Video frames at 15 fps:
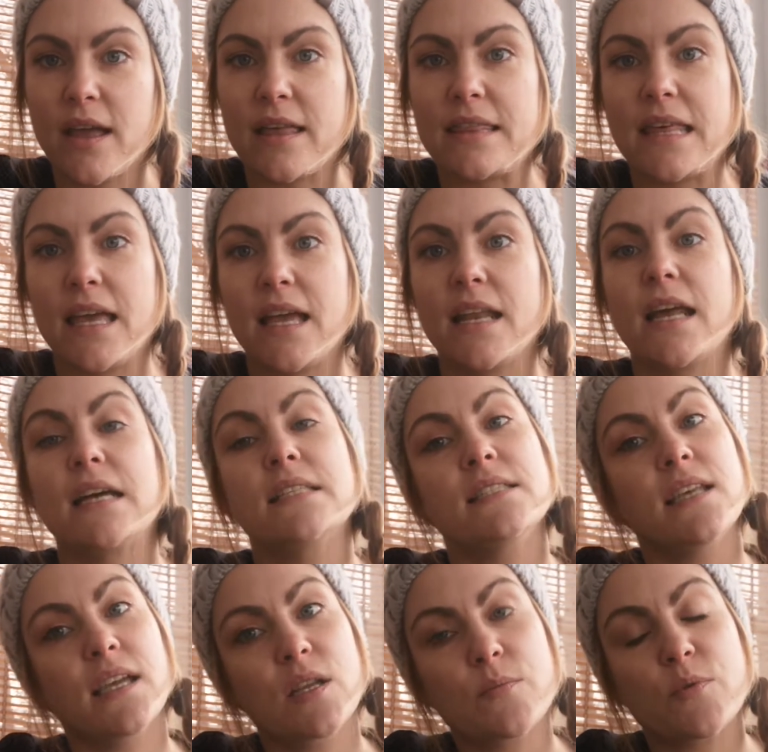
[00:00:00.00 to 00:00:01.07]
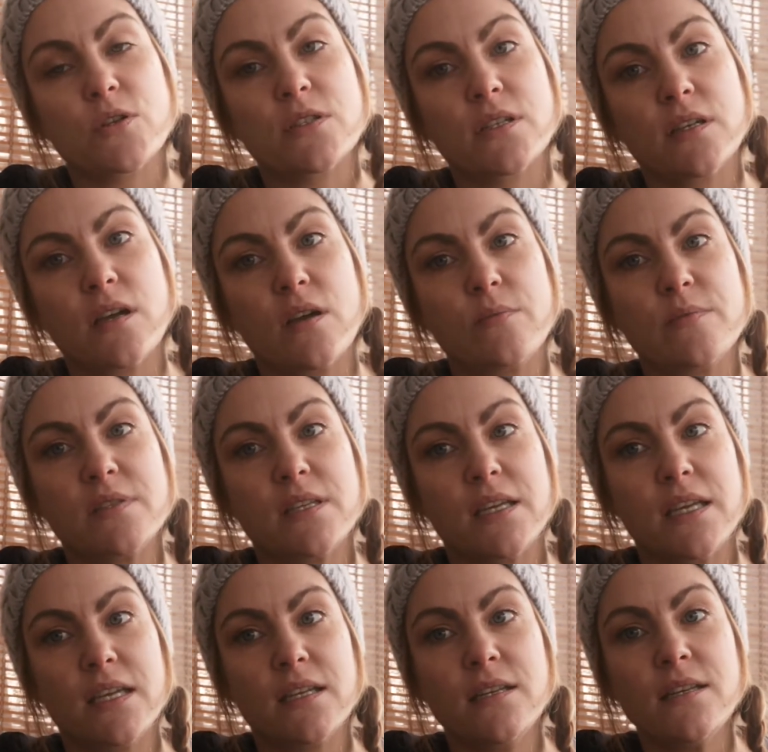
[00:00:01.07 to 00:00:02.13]
and then a second person comes
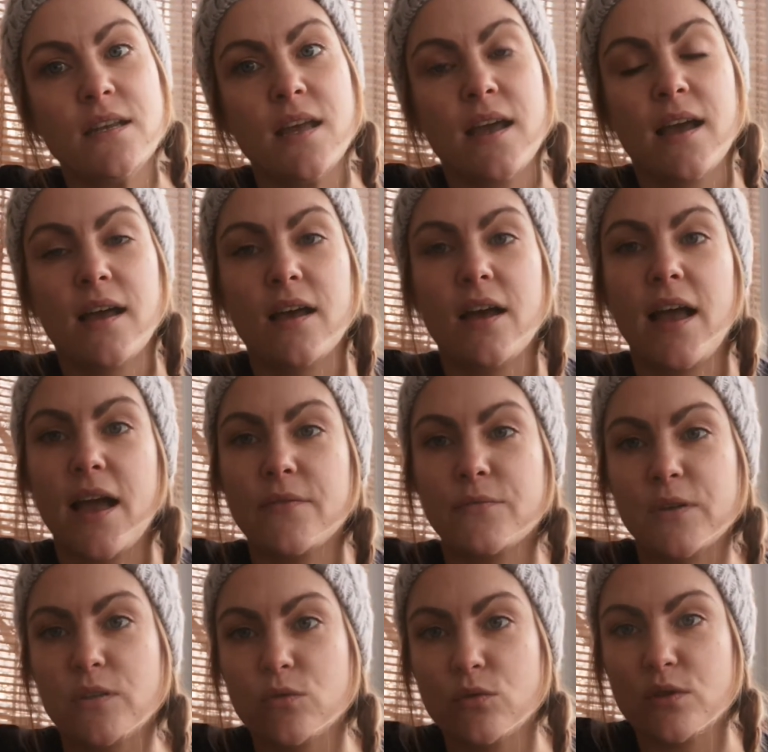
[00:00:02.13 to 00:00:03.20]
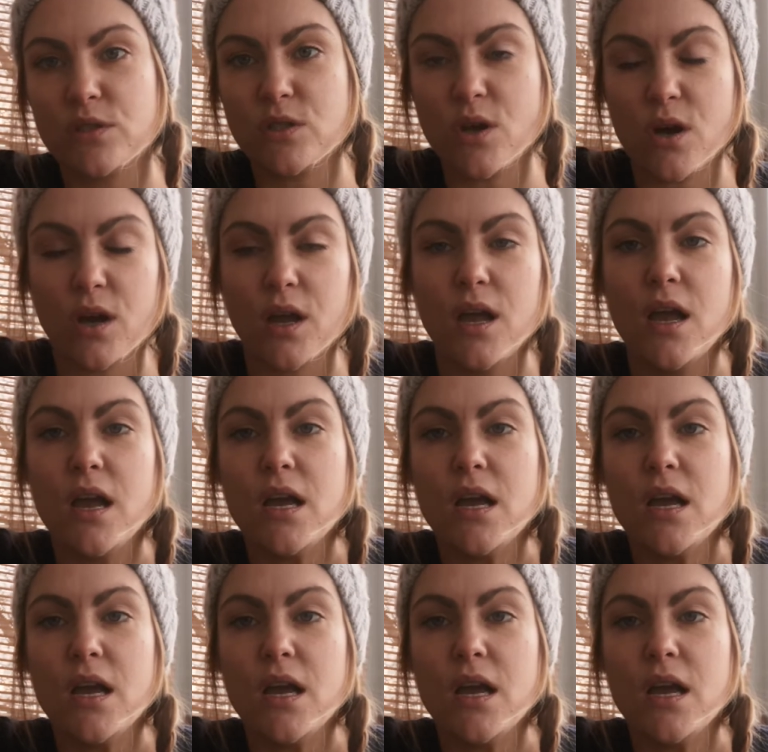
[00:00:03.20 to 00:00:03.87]
in uh, halfway through the song.